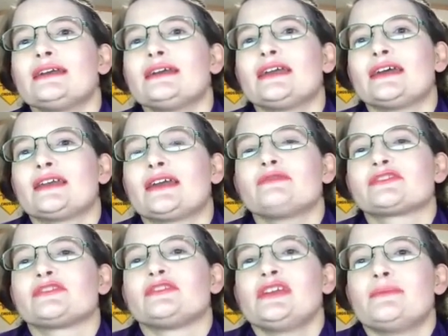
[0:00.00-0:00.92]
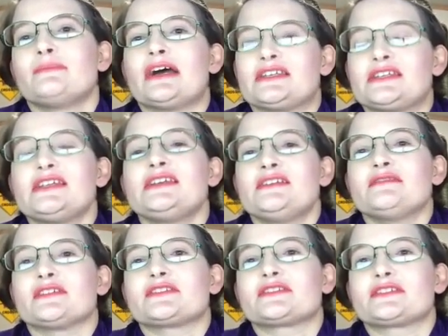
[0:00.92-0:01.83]
And I was only in my teens
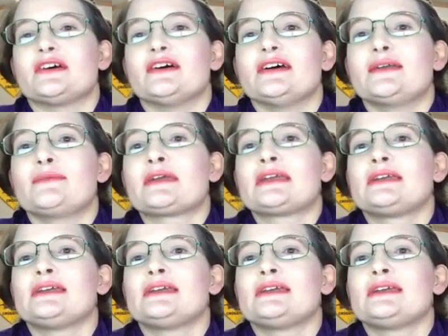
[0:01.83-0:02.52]
at the time.